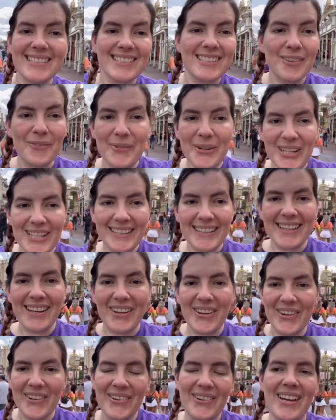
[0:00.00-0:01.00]
So we're gonna
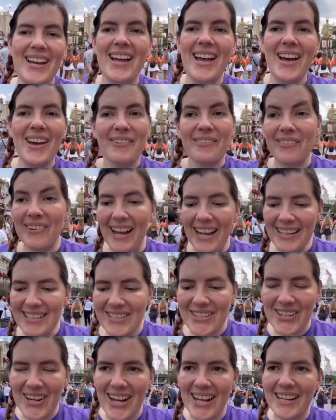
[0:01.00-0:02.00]
go ride
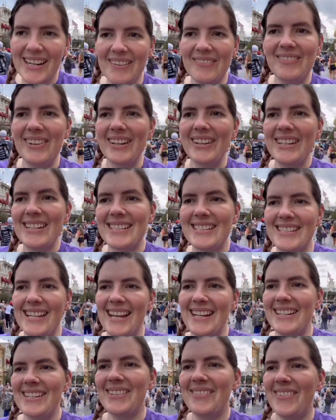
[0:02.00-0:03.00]
Tron. I'm very
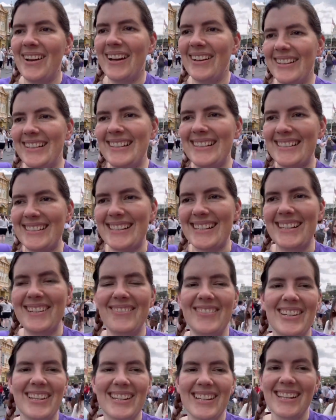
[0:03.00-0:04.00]
excited about it. It's gonna
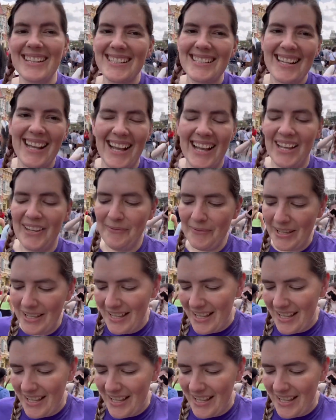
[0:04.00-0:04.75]
be a good time.